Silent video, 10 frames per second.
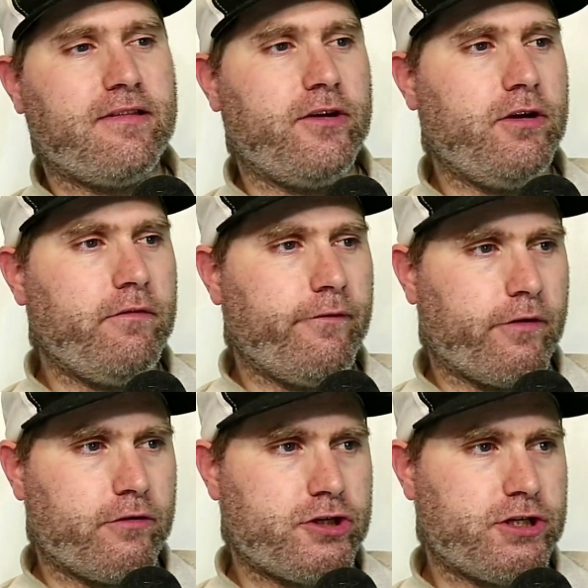The new
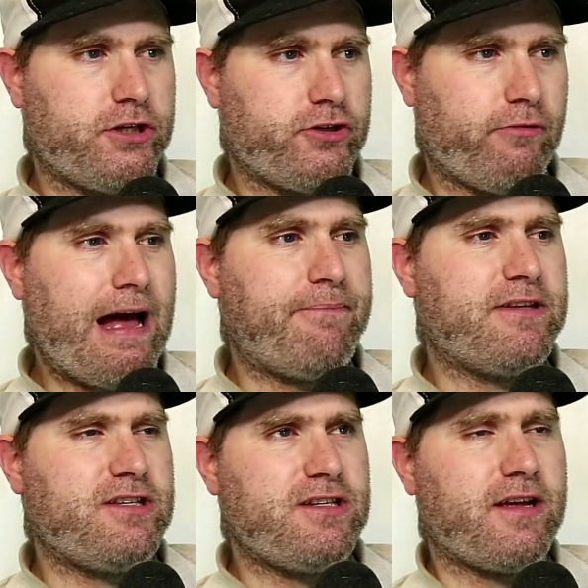version
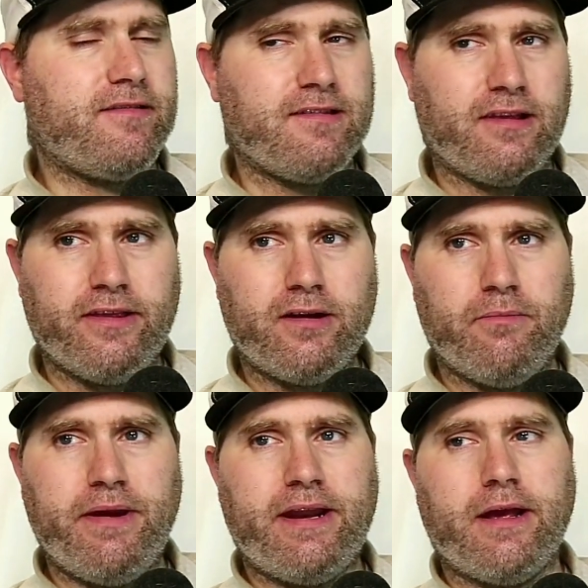dropped just a
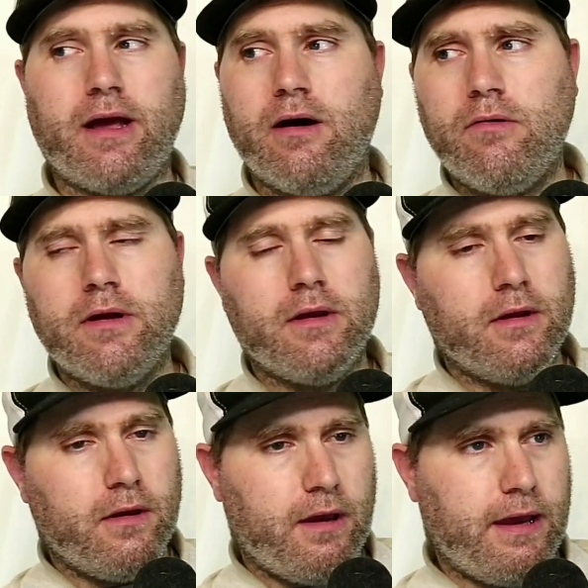little bit ago.
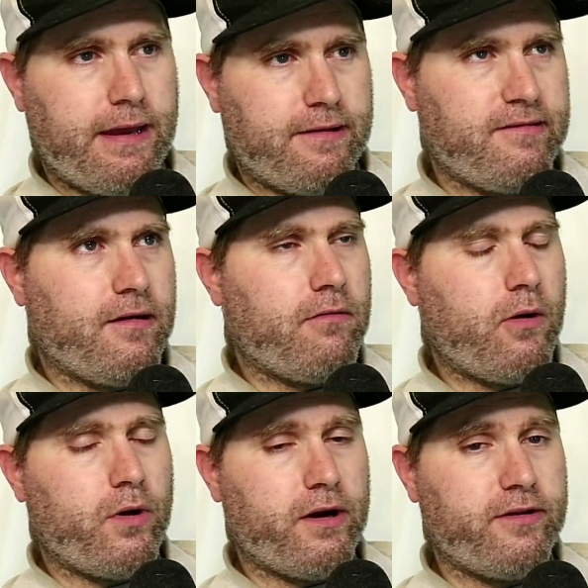And so
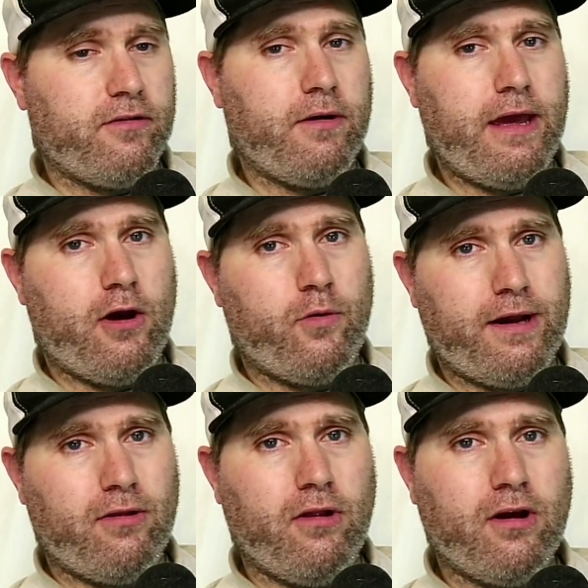I wanted to do a
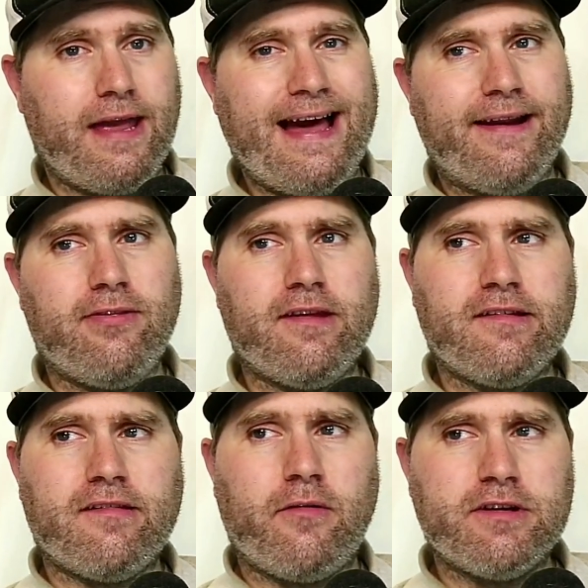quick look at it. This
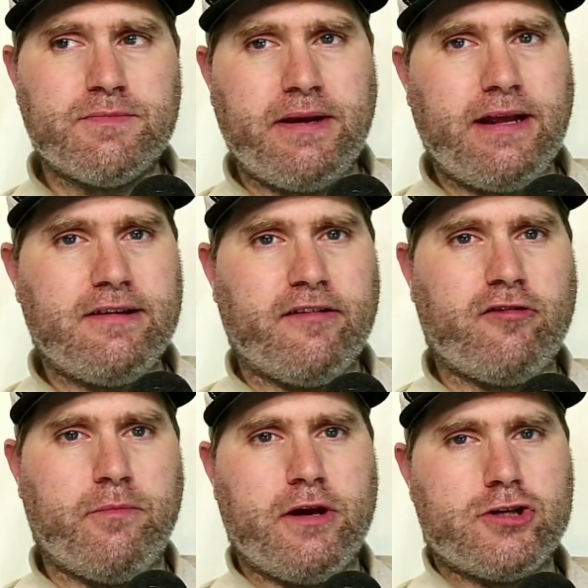has always been a
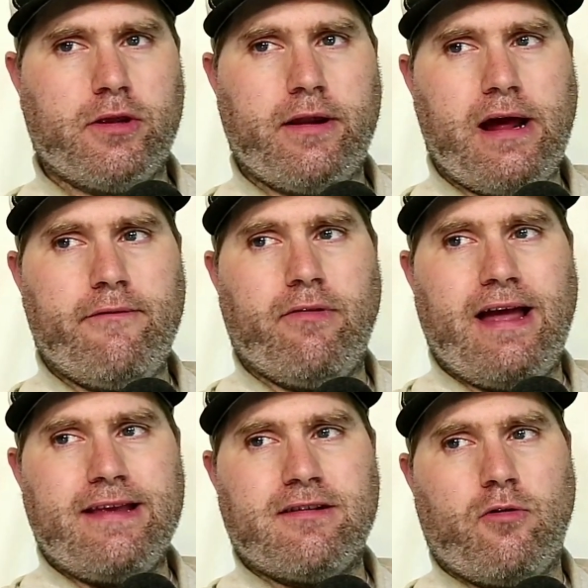distribution that I've
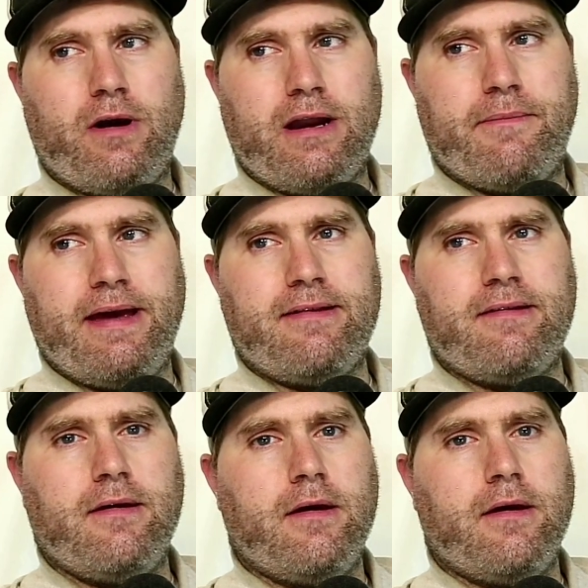liked quite a bit.